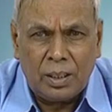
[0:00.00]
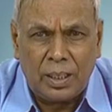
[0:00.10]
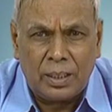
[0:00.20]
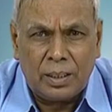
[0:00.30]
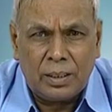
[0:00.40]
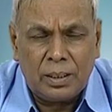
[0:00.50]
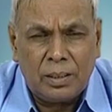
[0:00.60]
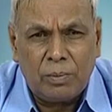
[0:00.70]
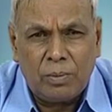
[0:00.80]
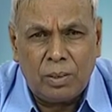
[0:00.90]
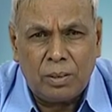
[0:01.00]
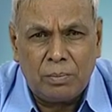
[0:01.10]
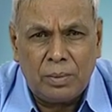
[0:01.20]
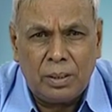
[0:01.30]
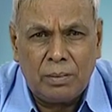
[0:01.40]
Catalytic
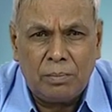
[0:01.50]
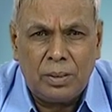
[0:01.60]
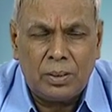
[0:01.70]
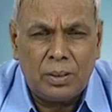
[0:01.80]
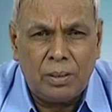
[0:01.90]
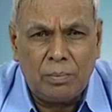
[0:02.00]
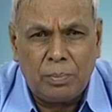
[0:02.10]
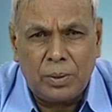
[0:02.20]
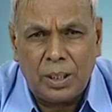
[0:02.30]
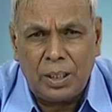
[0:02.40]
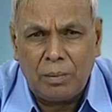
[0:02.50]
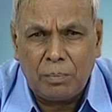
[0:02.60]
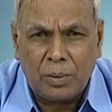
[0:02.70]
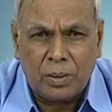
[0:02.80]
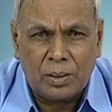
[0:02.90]
reforming means the same
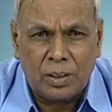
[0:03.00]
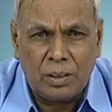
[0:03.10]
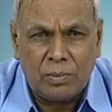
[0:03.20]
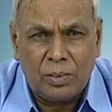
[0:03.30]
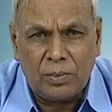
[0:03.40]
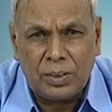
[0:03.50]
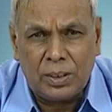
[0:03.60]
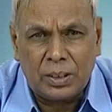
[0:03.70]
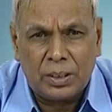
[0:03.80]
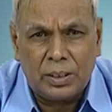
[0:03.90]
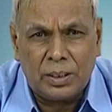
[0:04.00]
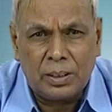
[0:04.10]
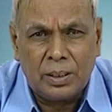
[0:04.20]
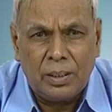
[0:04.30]
process which we discussed